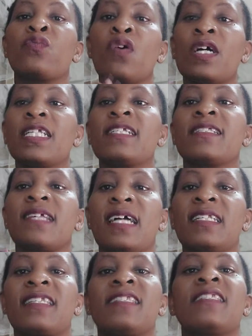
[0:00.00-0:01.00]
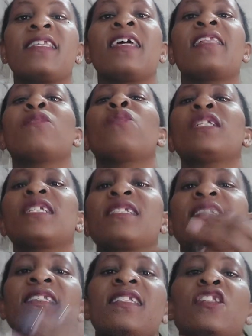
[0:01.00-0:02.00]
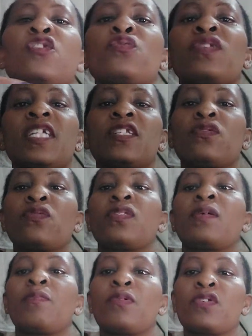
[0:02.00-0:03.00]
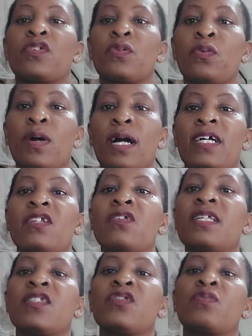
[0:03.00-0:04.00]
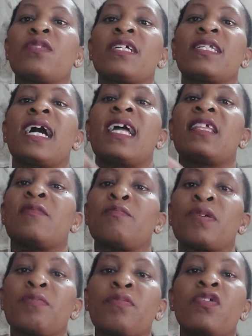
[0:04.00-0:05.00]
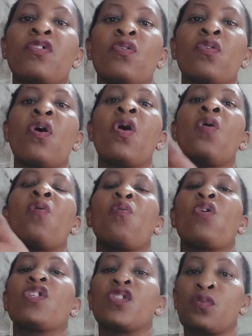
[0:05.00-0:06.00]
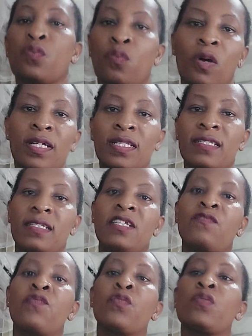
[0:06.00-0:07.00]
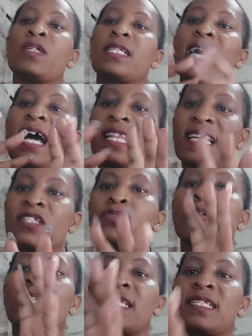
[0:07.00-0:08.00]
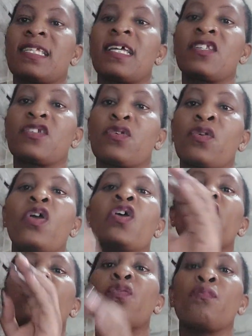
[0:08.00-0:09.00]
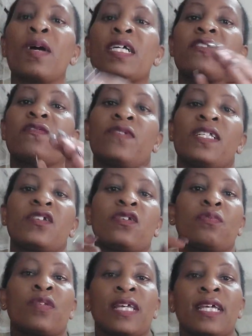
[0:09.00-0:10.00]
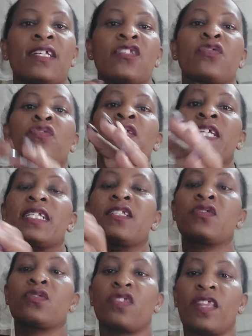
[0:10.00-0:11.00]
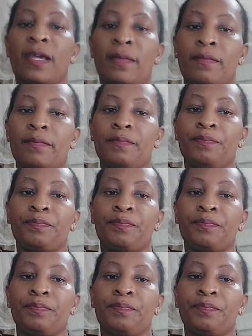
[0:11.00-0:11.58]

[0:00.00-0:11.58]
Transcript: What is that? What is this that you need to support your work? Don't assume that other people know what you want. If you want others to understand you, you must first communicate your needs to them.